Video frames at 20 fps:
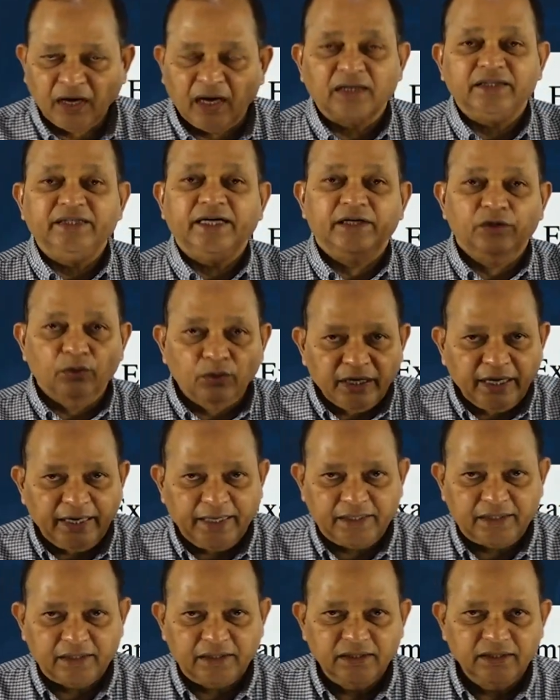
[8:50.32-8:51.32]
or they
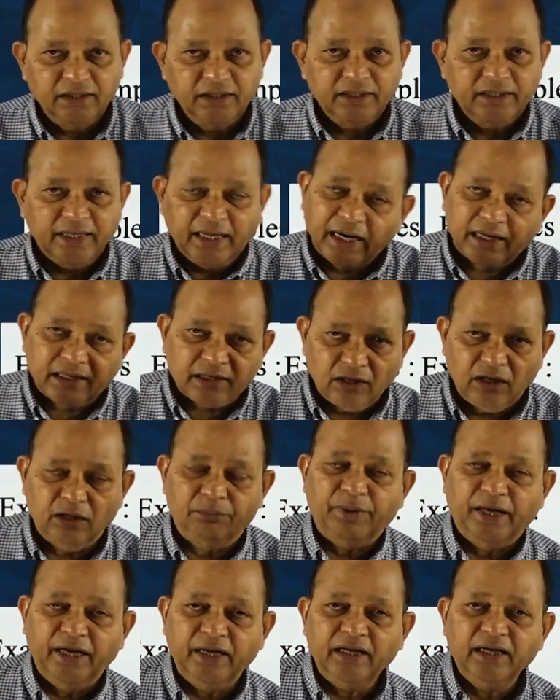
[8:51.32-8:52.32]
donate electron
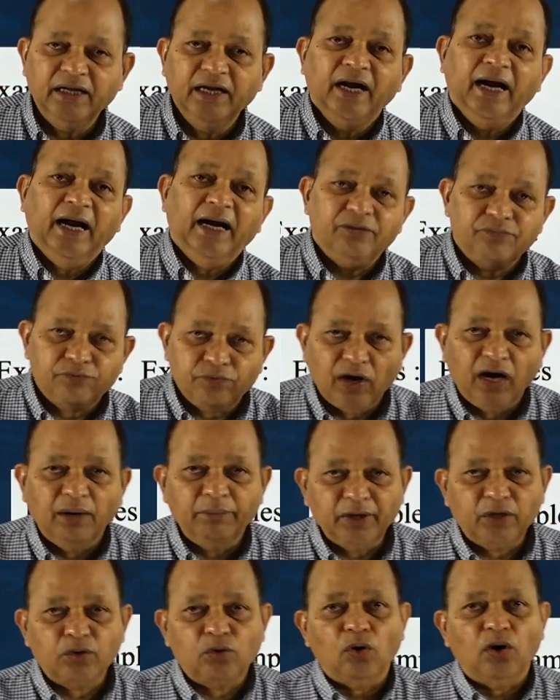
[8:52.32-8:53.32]
pair and form
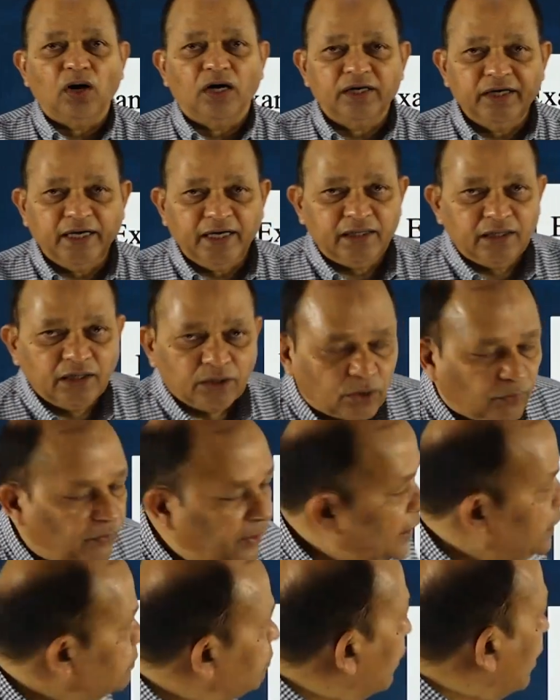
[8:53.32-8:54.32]
a coordinate
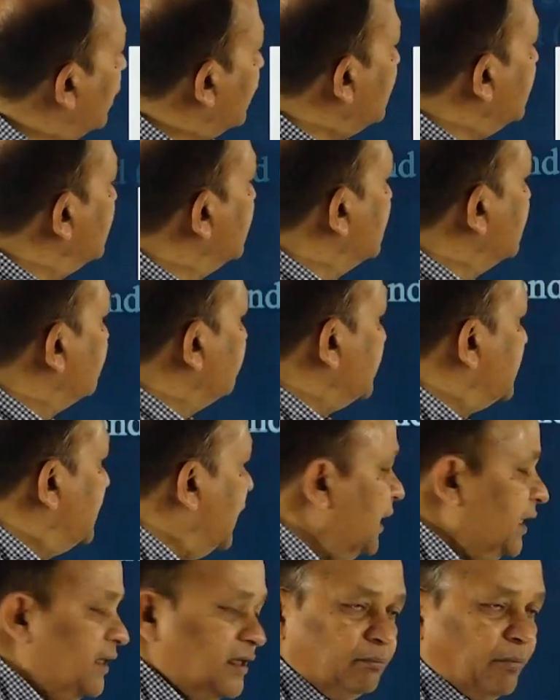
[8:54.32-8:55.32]
covalent bond with
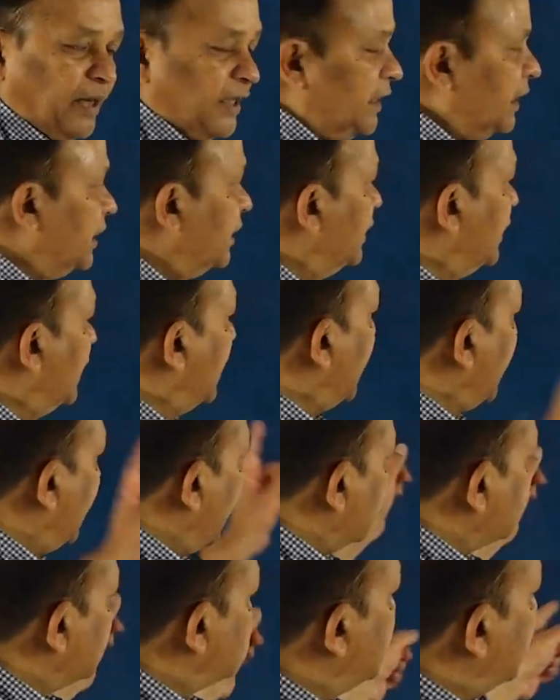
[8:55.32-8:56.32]
the metal.
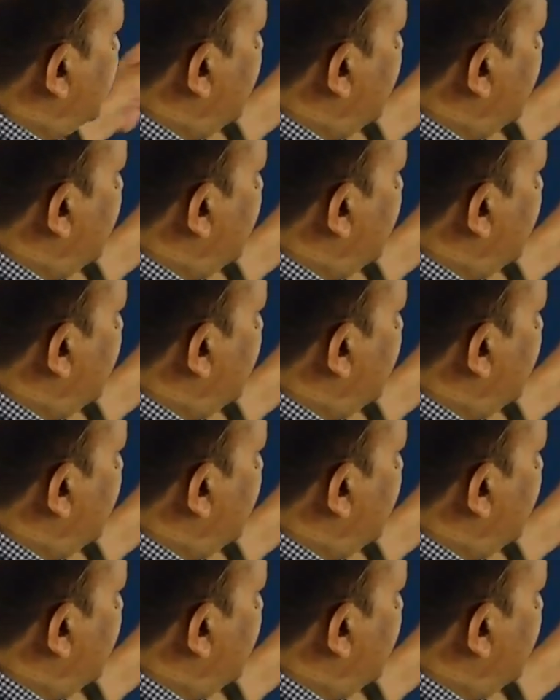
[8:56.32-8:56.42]
Hence, the